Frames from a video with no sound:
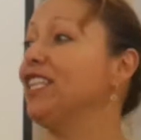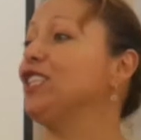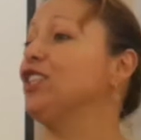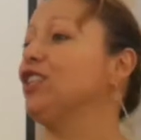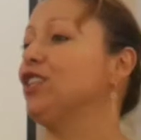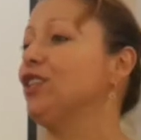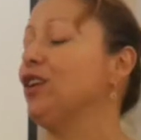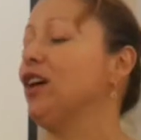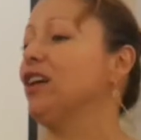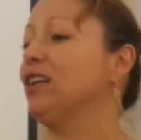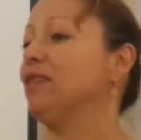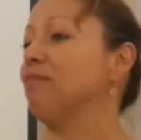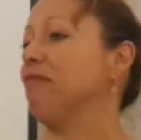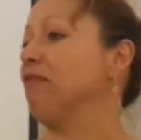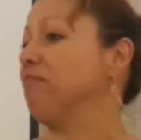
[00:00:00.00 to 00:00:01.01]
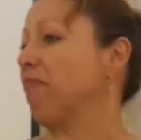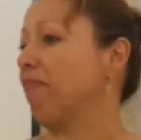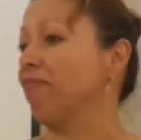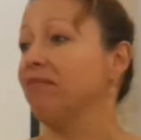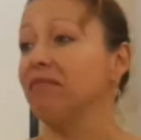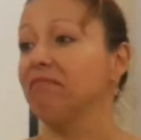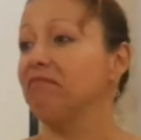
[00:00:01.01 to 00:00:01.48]
their
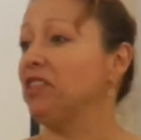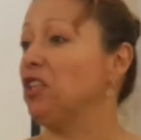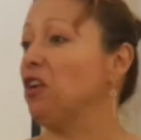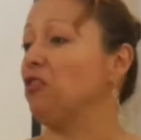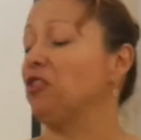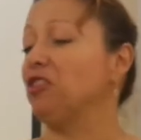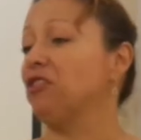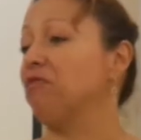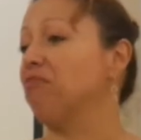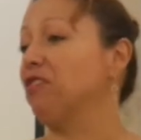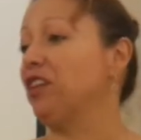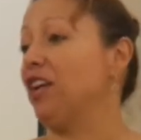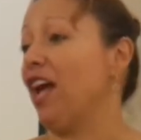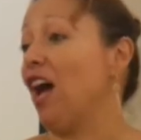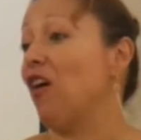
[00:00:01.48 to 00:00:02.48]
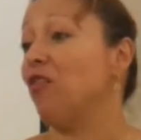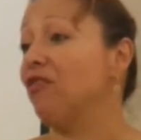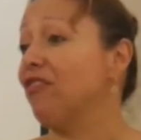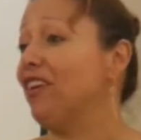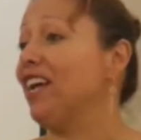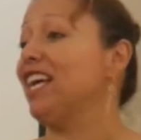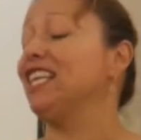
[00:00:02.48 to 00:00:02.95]
their
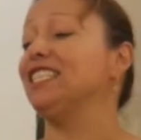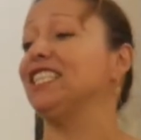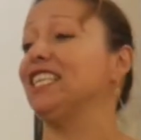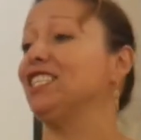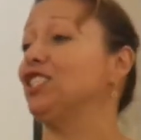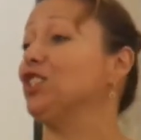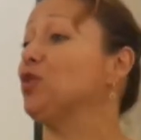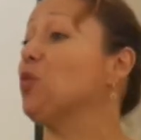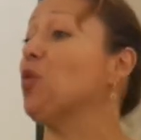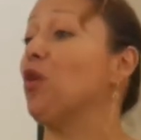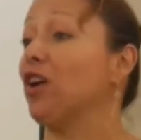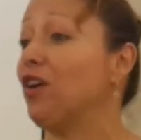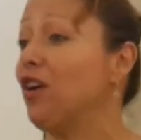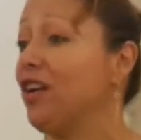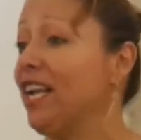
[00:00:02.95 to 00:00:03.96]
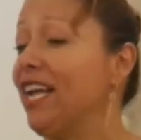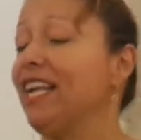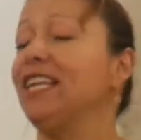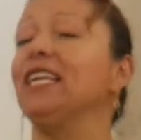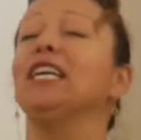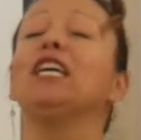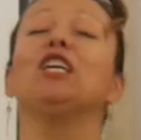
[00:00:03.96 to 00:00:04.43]
outfits and just work on it,
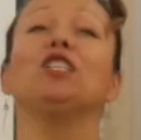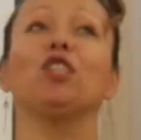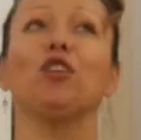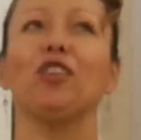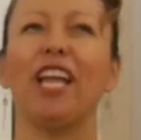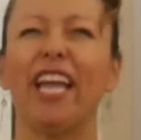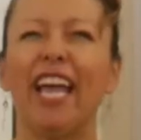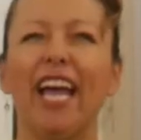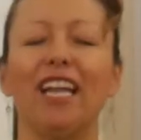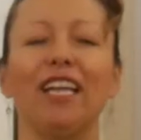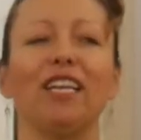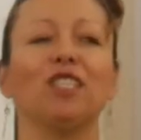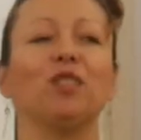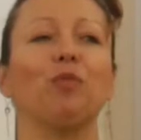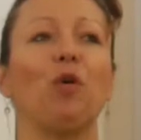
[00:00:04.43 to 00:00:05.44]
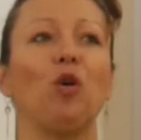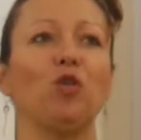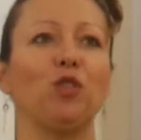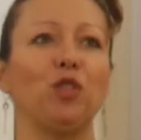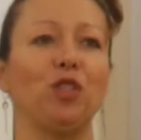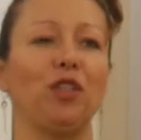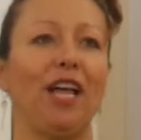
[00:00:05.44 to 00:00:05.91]
so they get
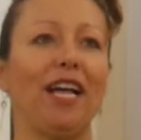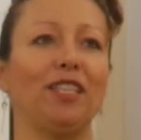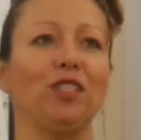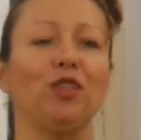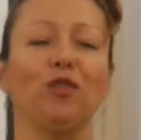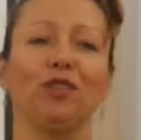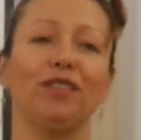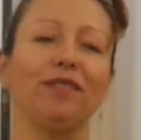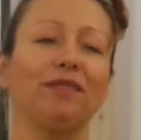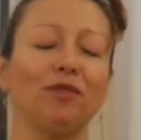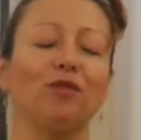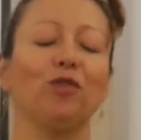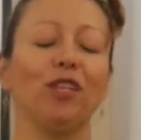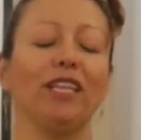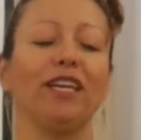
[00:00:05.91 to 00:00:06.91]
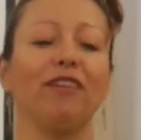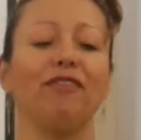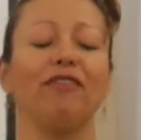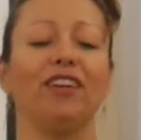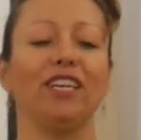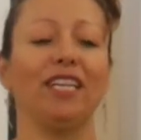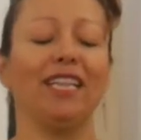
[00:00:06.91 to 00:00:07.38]
exposed to that. So it's really a
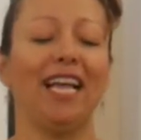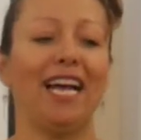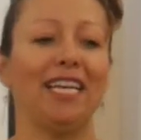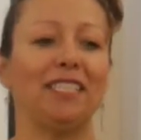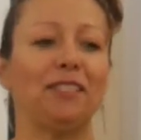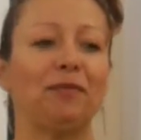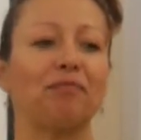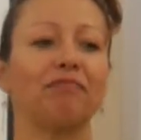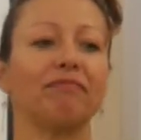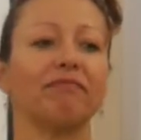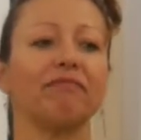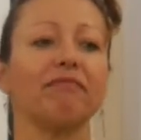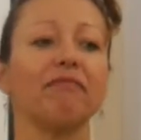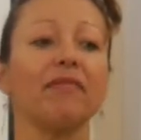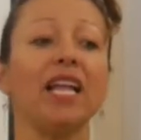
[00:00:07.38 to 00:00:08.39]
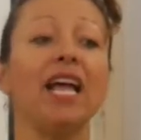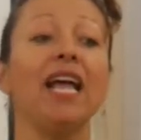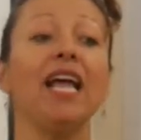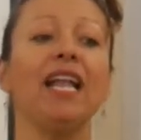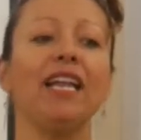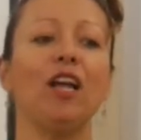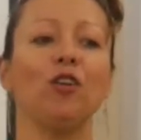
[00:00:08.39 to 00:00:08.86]
fun class.
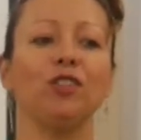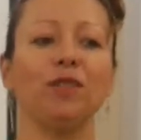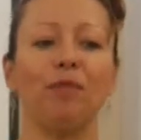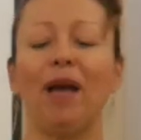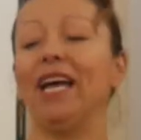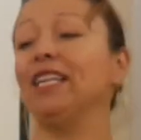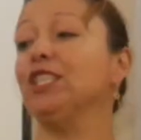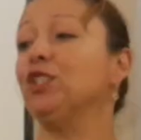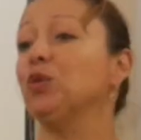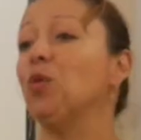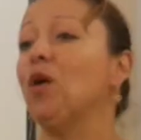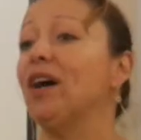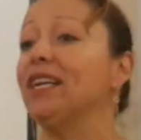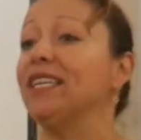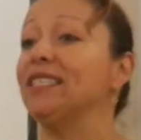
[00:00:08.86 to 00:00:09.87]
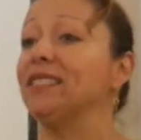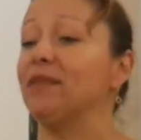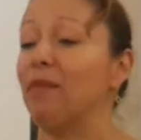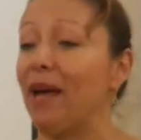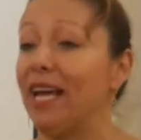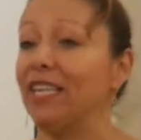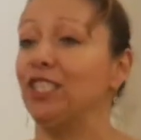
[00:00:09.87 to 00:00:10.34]
Now Spanish 1 and
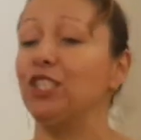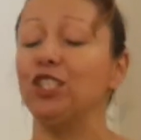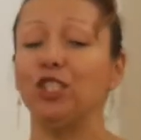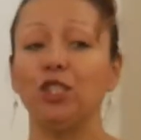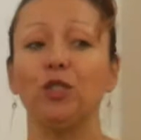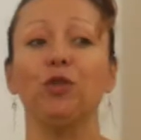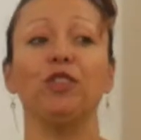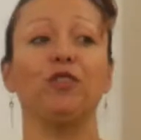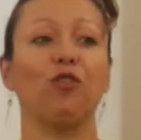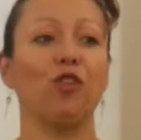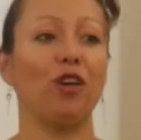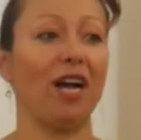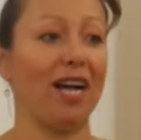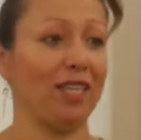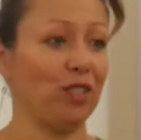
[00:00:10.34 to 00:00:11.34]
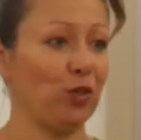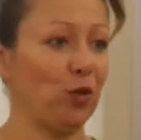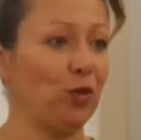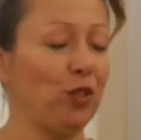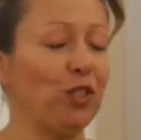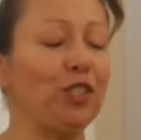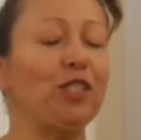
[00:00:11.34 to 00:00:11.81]
Spanish 2 is for high
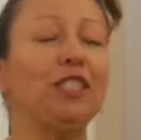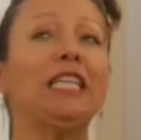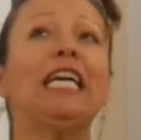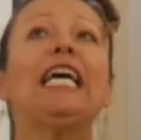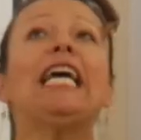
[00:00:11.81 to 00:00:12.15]
schoolers,